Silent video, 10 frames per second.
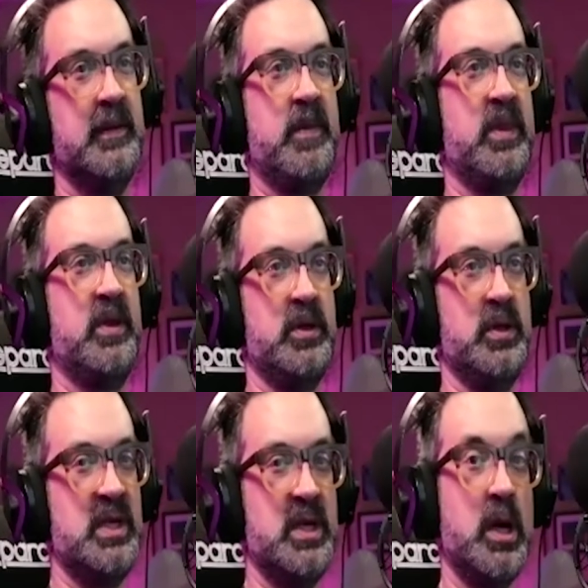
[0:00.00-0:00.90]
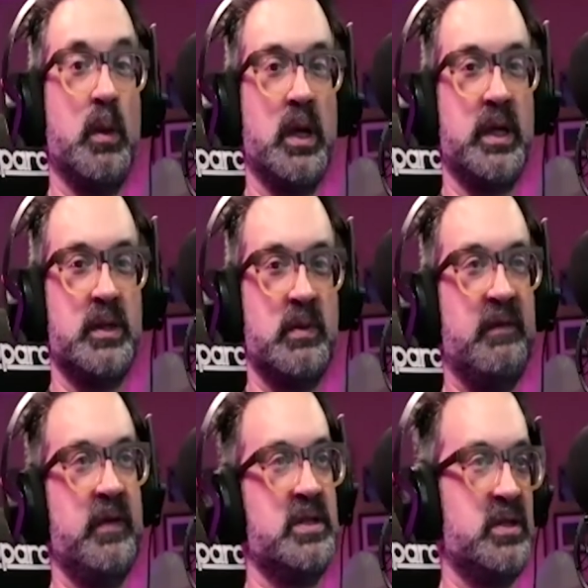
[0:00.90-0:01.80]
They're using our work as
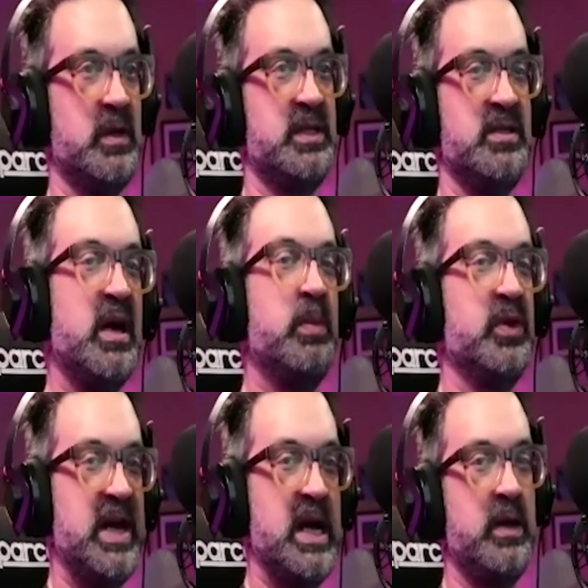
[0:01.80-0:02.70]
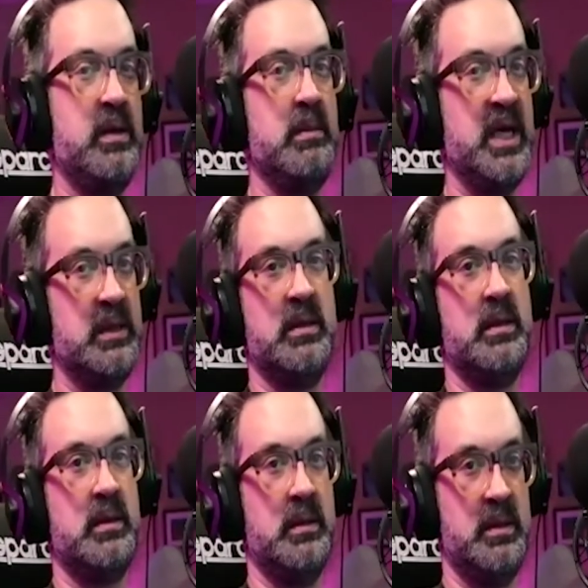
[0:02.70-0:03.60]
reference. So let's double down and make the,
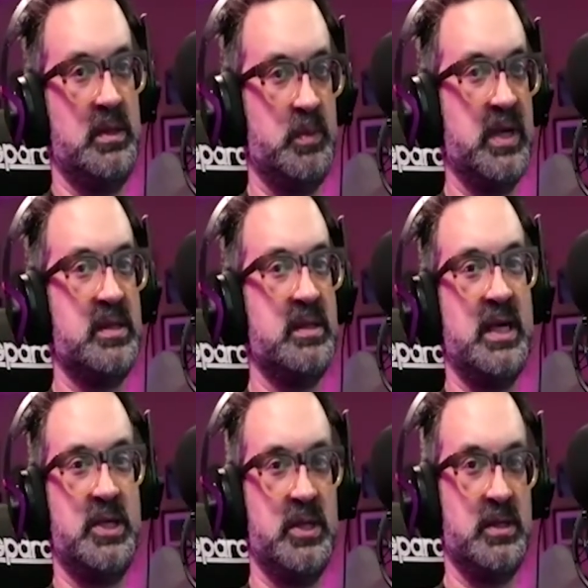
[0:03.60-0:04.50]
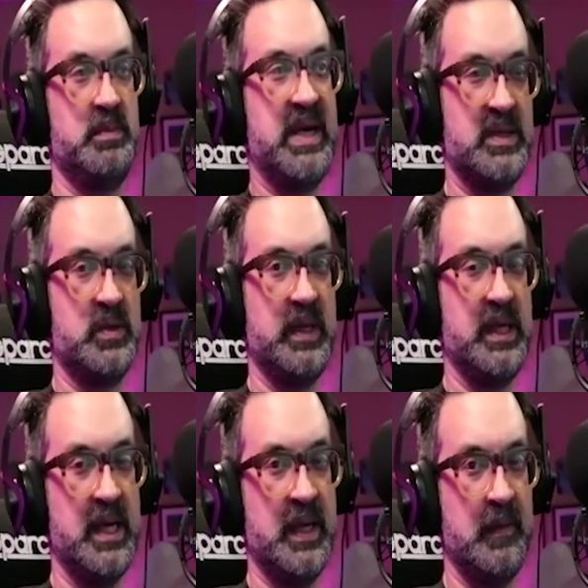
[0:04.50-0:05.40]
this presentation as best we
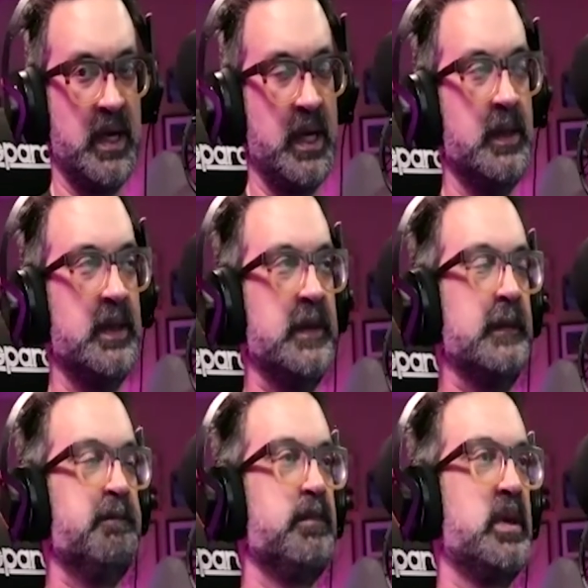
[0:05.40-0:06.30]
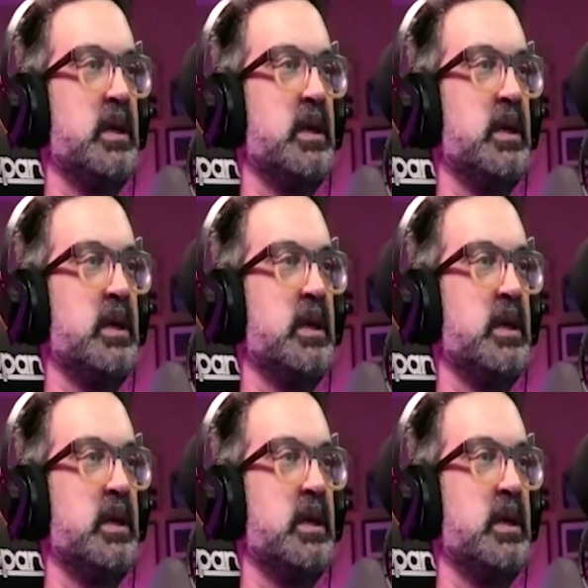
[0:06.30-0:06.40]
can. Right. Mm-hmm.